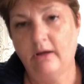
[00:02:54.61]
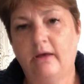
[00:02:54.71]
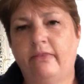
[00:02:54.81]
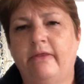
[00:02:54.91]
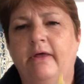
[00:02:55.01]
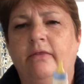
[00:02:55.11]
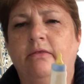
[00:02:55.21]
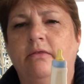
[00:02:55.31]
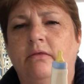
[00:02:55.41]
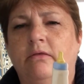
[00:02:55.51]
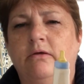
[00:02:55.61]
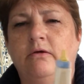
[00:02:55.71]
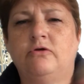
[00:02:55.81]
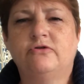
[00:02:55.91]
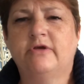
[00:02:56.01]
and then
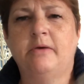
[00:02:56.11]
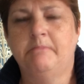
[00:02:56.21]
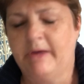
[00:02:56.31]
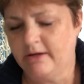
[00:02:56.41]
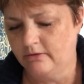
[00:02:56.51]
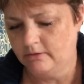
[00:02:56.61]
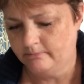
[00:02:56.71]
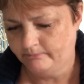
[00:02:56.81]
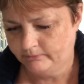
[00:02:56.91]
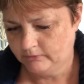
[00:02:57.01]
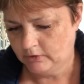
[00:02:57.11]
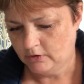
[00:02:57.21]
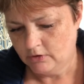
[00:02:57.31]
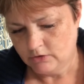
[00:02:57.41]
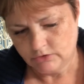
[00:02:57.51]
you just keep making them.
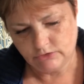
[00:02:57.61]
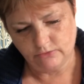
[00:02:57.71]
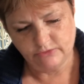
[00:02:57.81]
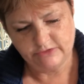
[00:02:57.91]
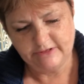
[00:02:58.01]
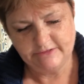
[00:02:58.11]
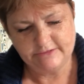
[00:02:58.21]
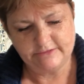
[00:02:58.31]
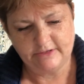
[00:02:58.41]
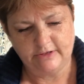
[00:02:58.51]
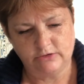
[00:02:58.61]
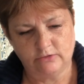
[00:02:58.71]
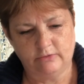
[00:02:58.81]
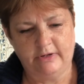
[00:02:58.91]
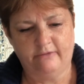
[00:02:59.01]
So since I
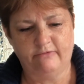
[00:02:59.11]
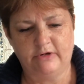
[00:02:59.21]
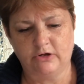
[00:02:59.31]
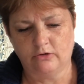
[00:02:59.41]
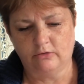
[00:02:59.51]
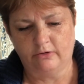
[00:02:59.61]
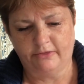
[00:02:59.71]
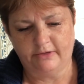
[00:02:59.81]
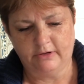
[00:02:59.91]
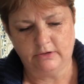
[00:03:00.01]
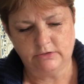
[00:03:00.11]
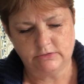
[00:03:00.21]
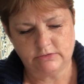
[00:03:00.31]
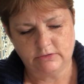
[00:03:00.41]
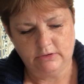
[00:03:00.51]
don't have any girl
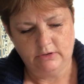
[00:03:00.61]
things,